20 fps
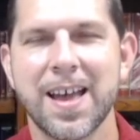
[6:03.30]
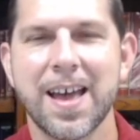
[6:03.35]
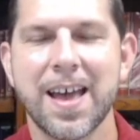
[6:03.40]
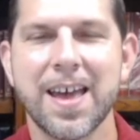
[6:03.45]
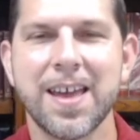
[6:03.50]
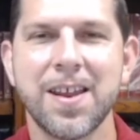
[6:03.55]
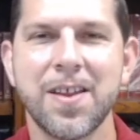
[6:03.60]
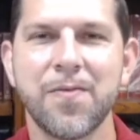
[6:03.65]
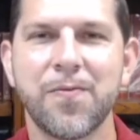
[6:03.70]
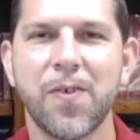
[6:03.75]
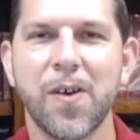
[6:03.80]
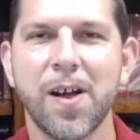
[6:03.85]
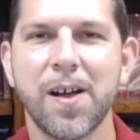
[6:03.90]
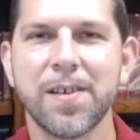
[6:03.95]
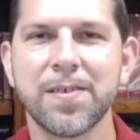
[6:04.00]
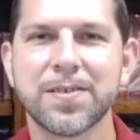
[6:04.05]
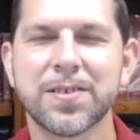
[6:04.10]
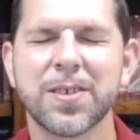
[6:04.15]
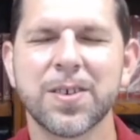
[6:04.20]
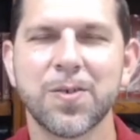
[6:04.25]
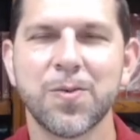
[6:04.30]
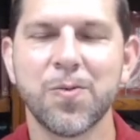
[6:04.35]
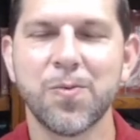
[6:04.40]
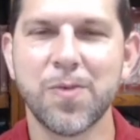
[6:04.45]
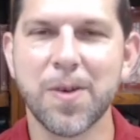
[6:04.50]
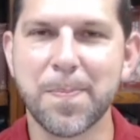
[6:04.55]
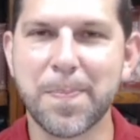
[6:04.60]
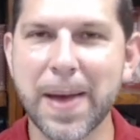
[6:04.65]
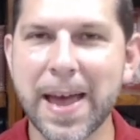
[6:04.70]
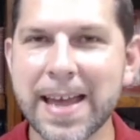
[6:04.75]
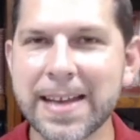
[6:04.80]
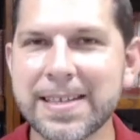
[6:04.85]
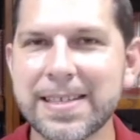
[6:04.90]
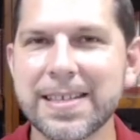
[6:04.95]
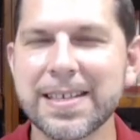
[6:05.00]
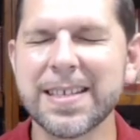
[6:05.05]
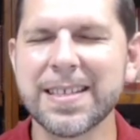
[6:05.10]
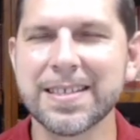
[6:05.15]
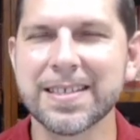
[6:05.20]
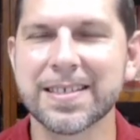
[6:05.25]
It involves
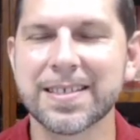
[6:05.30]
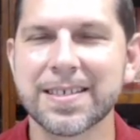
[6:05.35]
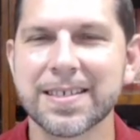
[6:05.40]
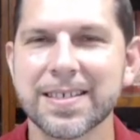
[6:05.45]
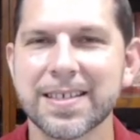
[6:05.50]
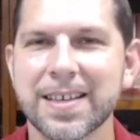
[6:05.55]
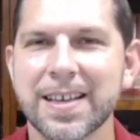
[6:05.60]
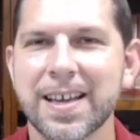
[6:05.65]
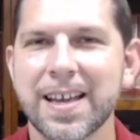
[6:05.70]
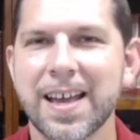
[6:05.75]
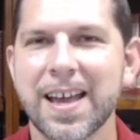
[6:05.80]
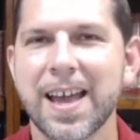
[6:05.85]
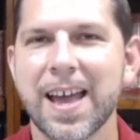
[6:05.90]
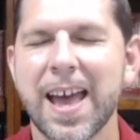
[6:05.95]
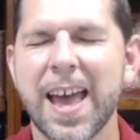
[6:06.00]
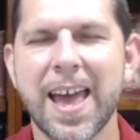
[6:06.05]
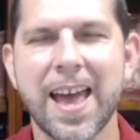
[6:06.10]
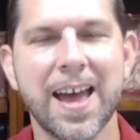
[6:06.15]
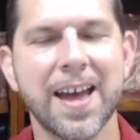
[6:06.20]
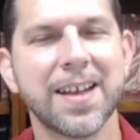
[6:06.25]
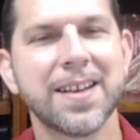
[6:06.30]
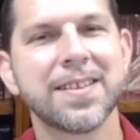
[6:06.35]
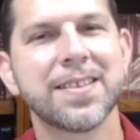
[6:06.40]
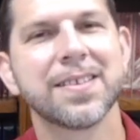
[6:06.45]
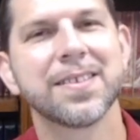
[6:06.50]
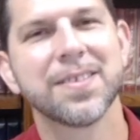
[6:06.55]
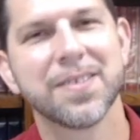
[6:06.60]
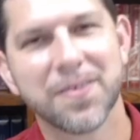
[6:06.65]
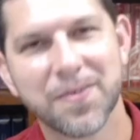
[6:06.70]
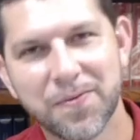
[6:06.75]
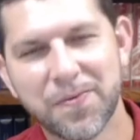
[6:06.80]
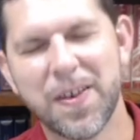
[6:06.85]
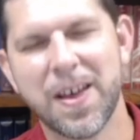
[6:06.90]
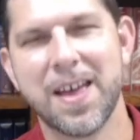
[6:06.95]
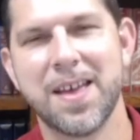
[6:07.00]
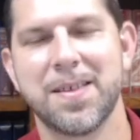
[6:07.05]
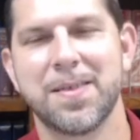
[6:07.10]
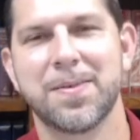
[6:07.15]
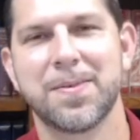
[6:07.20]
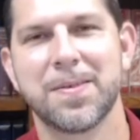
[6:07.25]
repentance and
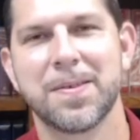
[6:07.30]
faith.